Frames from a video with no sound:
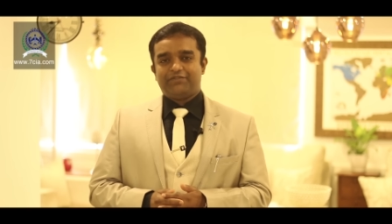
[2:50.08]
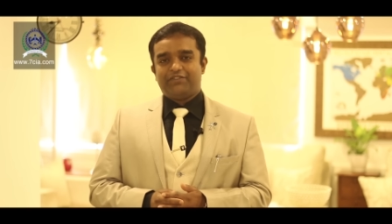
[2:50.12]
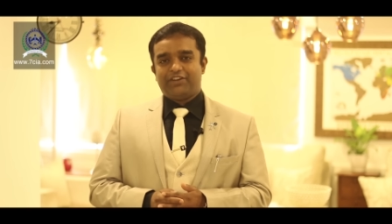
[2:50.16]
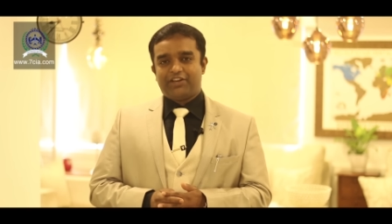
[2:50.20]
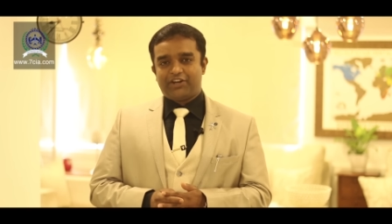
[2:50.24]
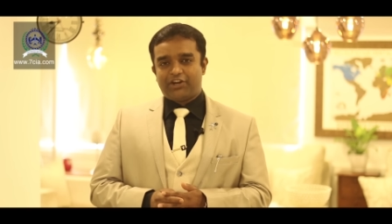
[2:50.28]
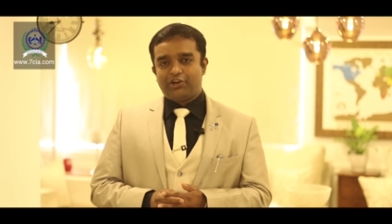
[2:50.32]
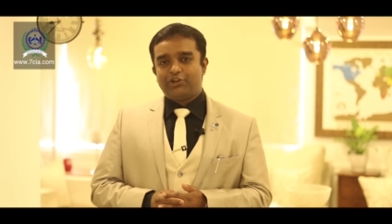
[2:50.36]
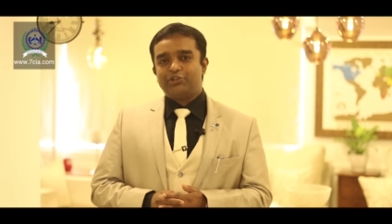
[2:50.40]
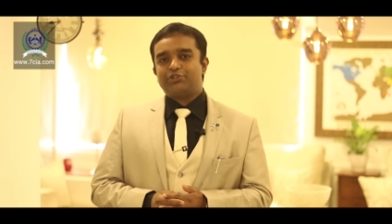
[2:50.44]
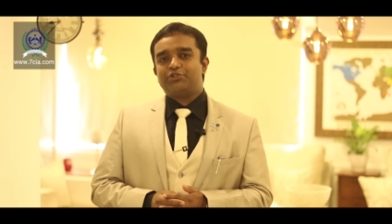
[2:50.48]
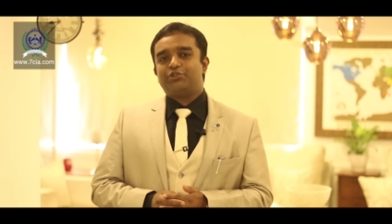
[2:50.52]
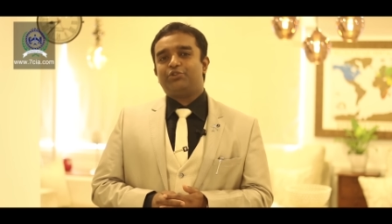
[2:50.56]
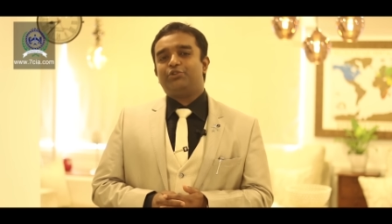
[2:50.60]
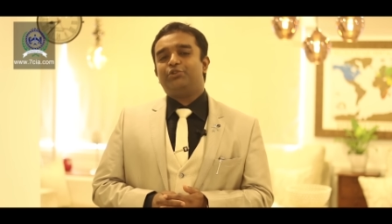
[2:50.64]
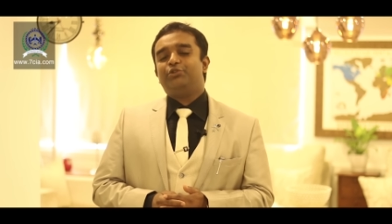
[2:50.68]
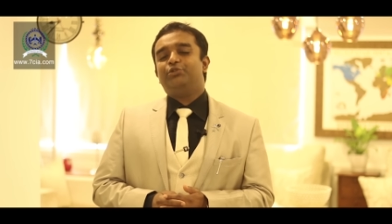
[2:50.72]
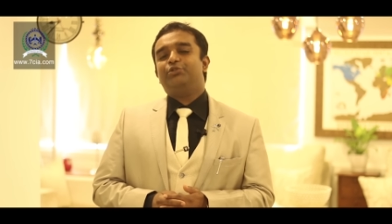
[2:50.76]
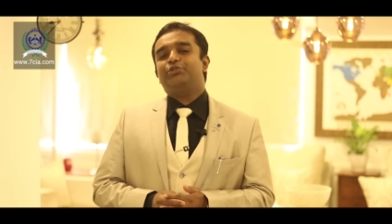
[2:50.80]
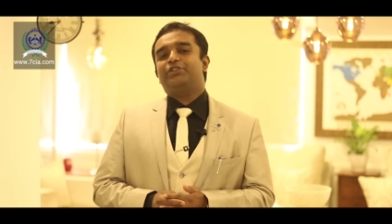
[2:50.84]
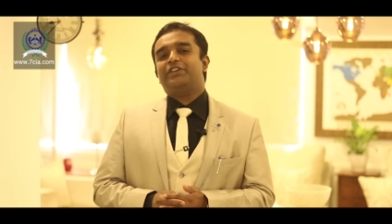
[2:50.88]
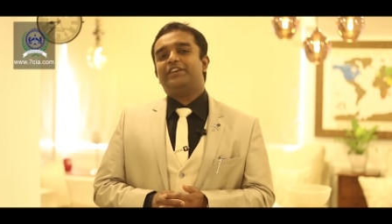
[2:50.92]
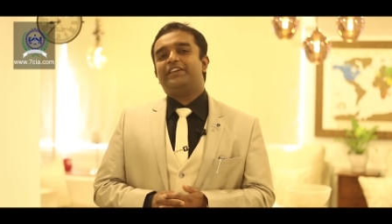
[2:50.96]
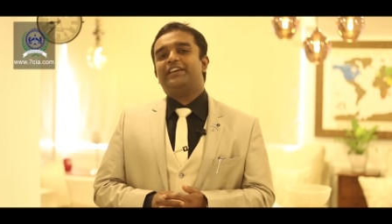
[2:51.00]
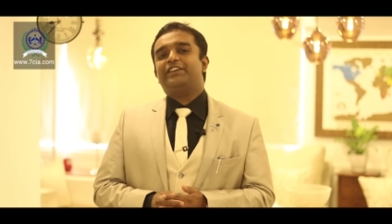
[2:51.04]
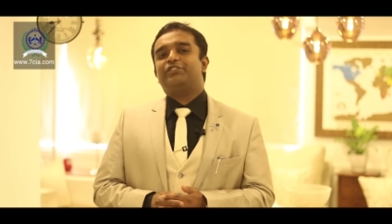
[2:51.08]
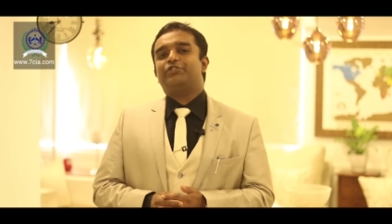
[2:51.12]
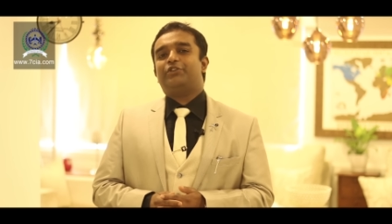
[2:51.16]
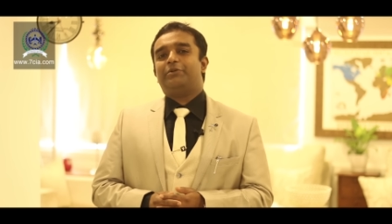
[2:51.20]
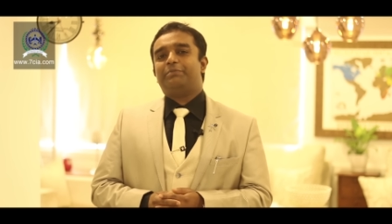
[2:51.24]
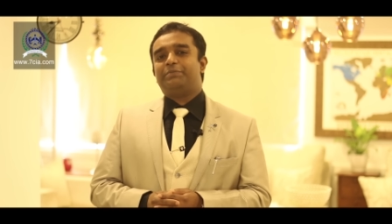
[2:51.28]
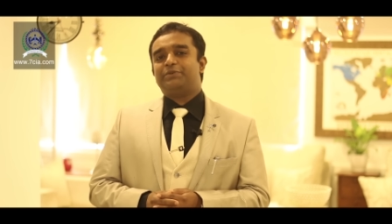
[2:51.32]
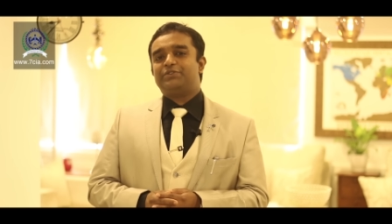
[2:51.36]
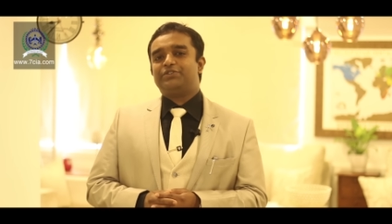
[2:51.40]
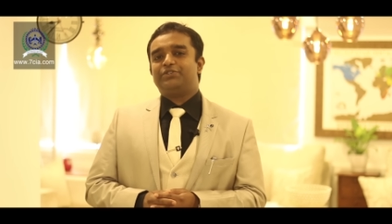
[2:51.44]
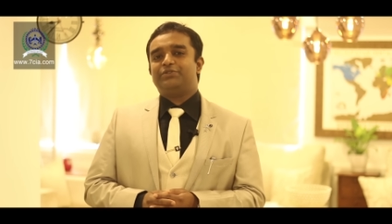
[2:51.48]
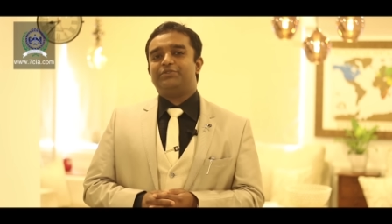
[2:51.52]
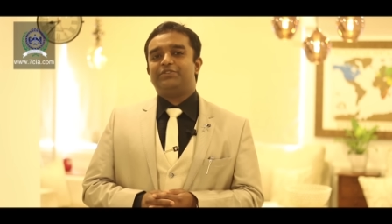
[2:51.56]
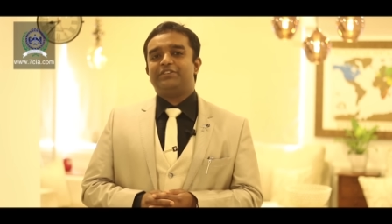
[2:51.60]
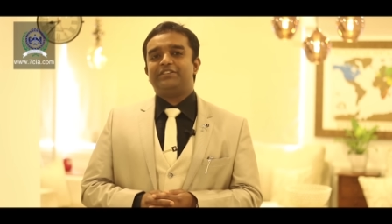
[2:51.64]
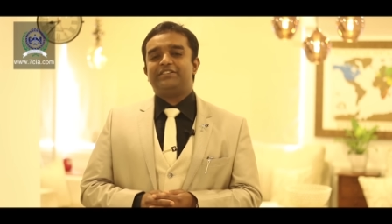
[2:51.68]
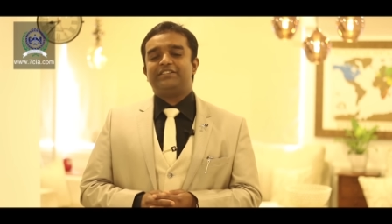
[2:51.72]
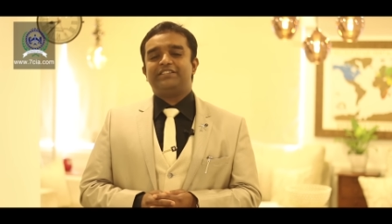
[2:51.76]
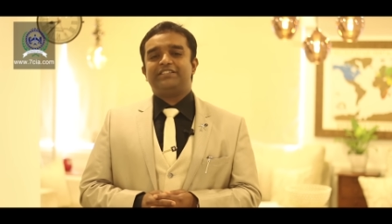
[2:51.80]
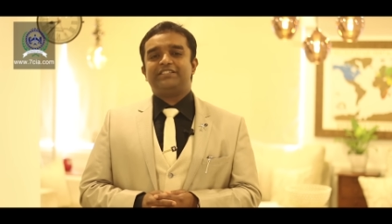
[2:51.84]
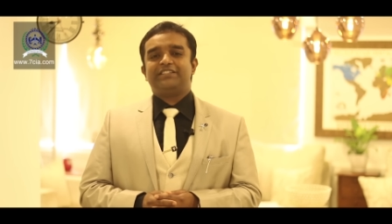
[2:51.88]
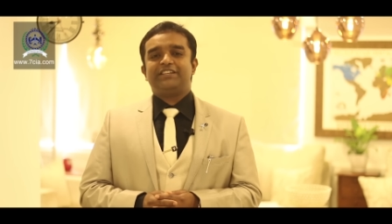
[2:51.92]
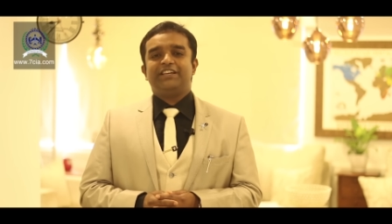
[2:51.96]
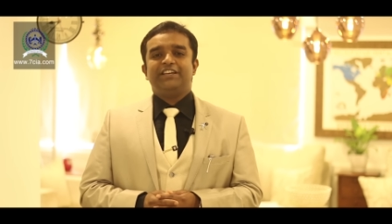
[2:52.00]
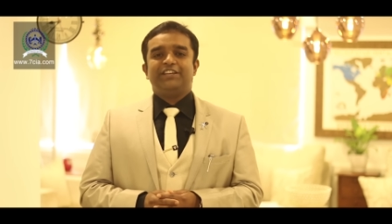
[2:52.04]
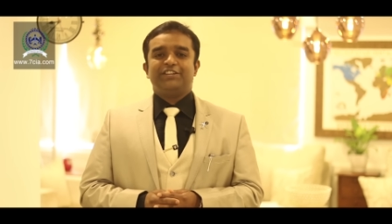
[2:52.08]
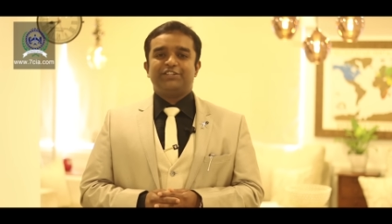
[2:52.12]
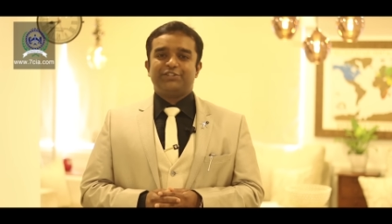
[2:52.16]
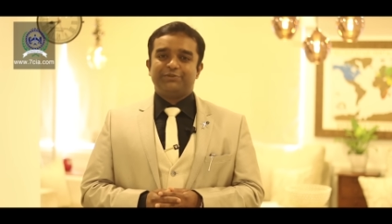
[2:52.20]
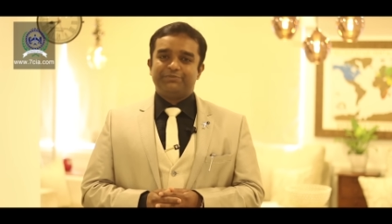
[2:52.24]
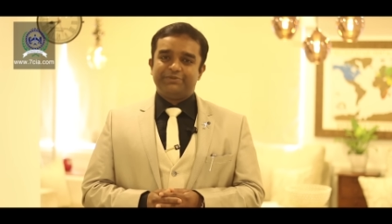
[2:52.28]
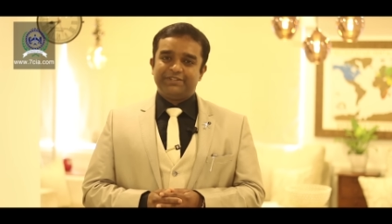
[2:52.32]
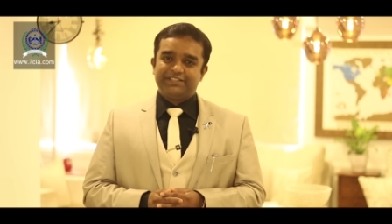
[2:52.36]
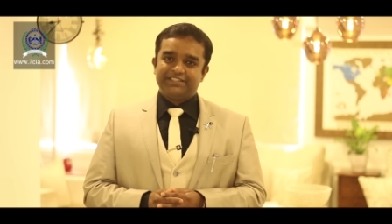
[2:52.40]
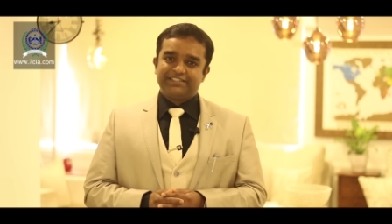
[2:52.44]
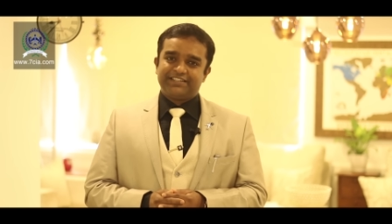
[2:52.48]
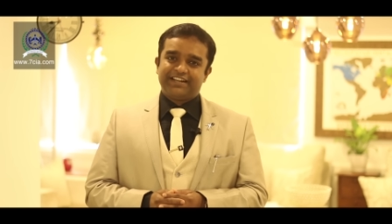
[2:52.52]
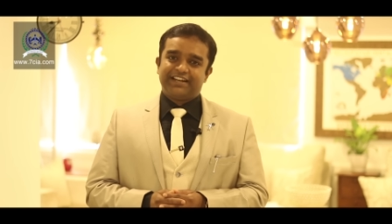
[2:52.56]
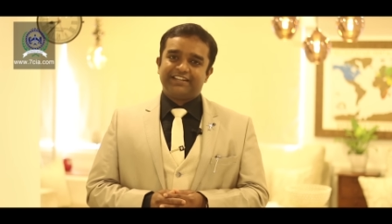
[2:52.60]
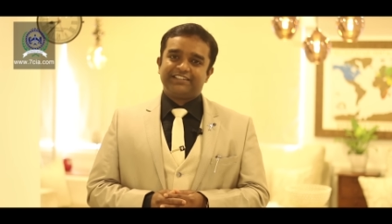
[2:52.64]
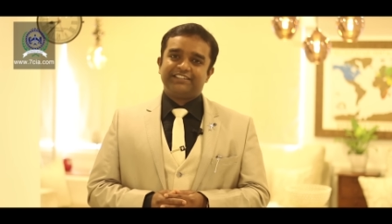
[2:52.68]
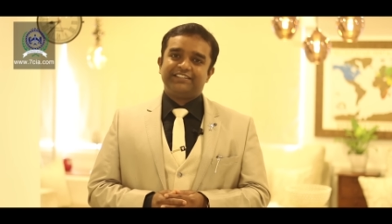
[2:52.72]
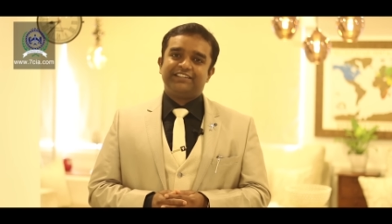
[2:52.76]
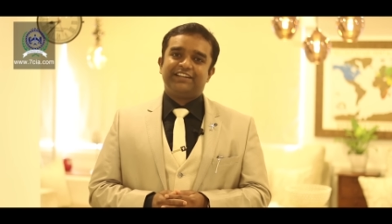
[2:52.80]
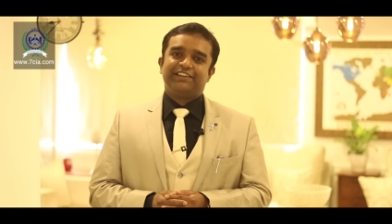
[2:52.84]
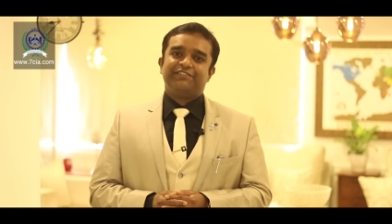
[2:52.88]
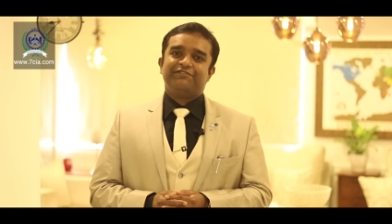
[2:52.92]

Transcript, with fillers: We are also looking at opportunities to be started,